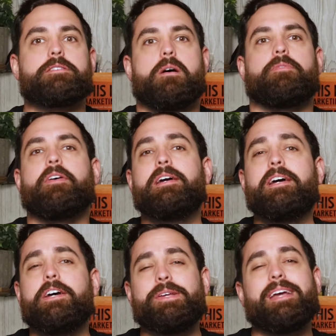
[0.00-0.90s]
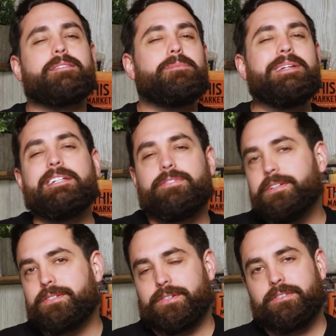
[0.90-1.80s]
Shopify, you get some neat
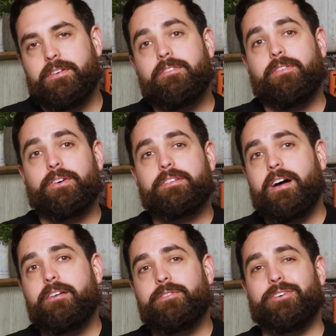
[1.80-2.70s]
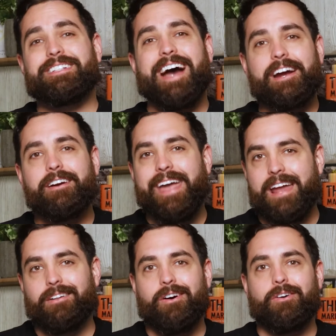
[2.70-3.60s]
features. First off, your entire
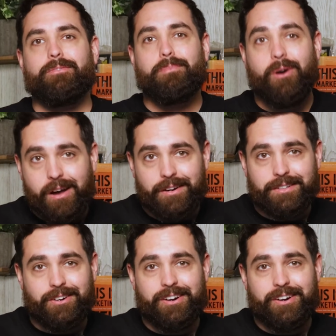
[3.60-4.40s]
catalog of products